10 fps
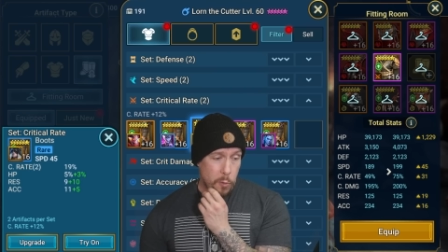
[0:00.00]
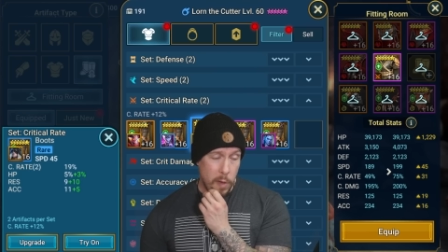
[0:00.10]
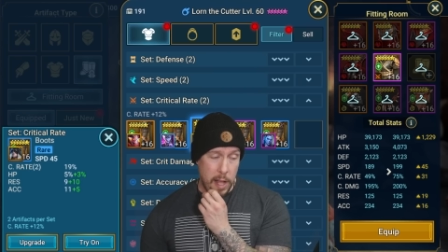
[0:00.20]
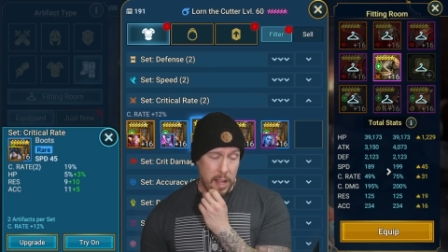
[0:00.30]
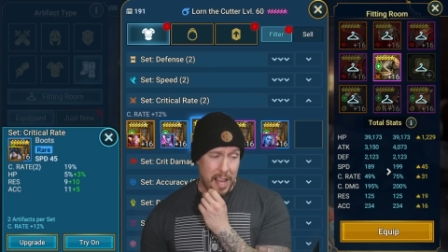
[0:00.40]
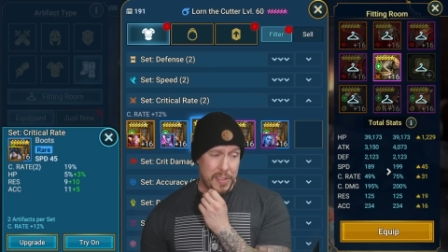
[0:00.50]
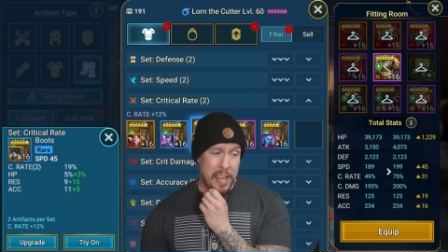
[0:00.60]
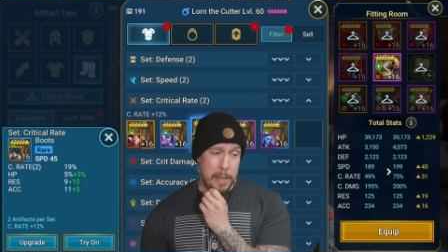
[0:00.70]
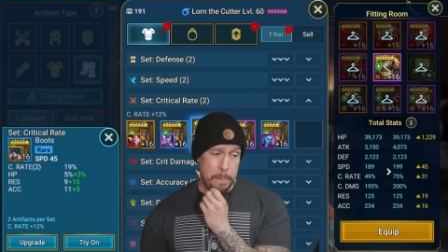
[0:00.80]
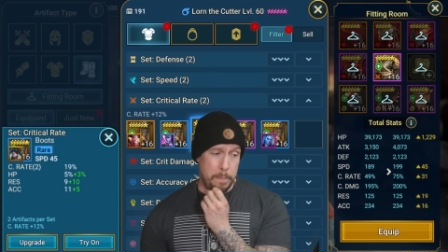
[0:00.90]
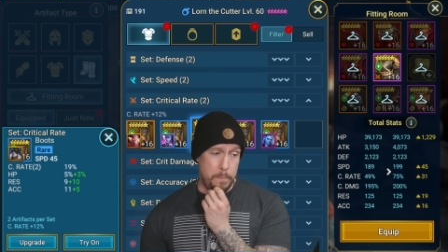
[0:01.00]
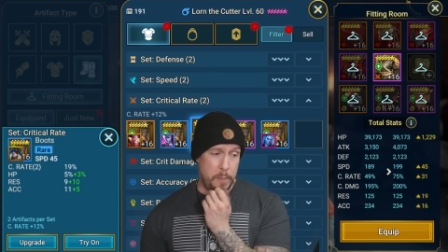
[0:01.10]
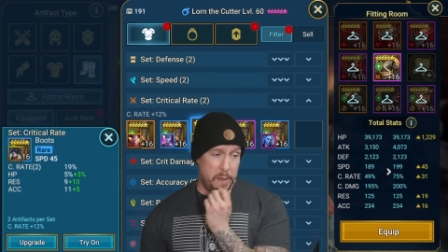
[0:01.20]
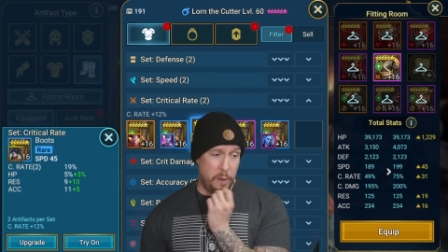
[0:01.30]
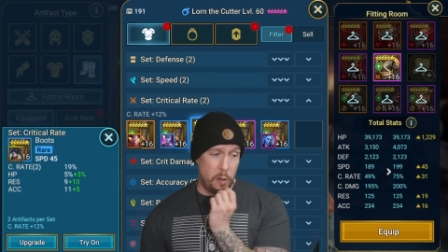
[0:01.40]
Well, I think
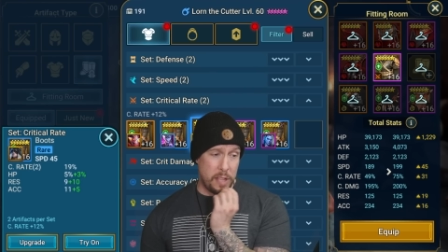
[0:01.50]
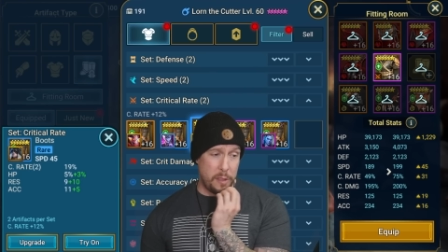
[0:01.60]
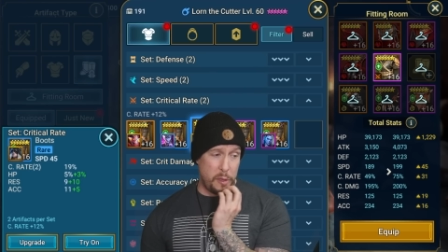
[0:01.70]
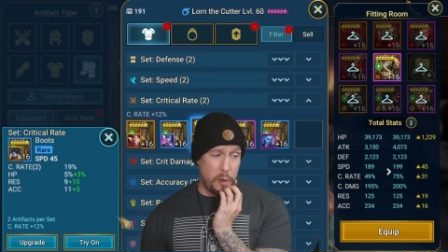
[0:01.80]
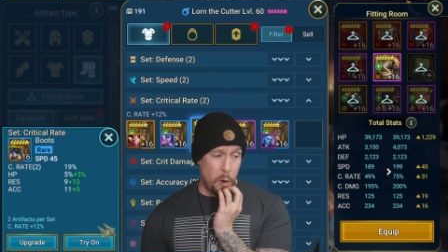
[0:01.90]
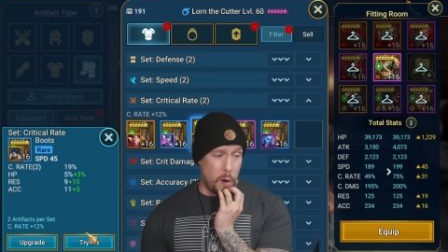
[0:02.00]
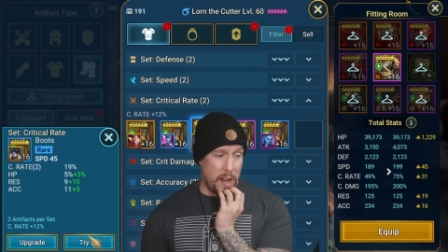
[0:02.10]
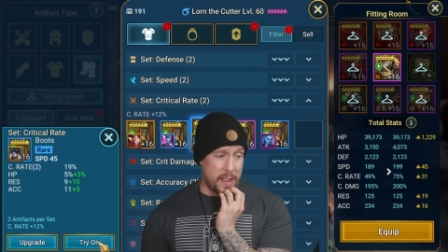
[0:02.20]
Bivold of the Thorn,